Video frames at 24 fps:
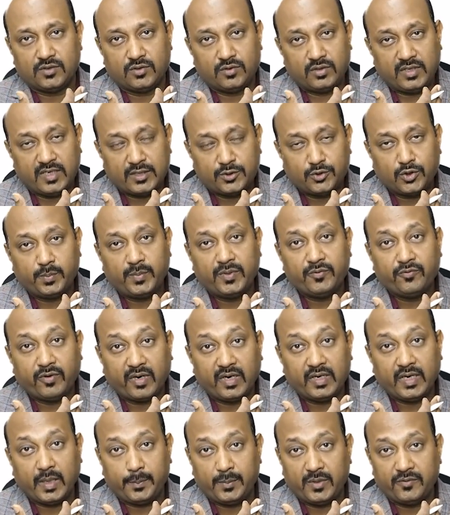There should be
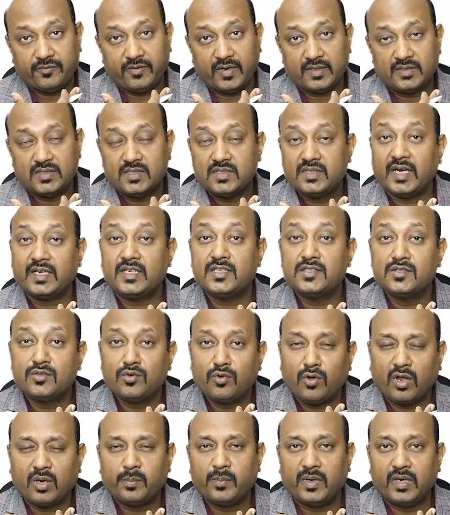one epiphysis, that is
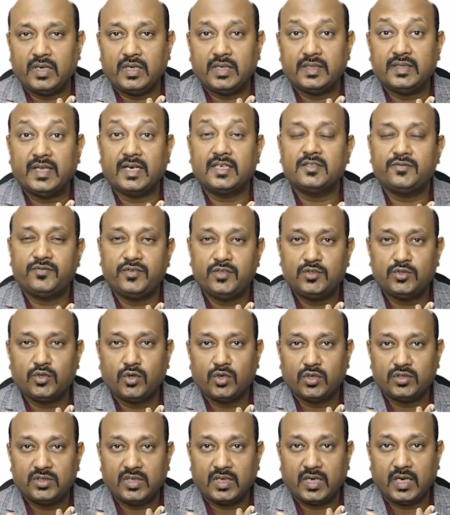normally, that is
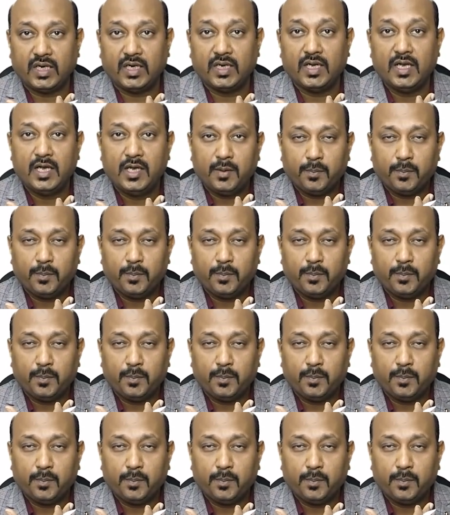physiologically.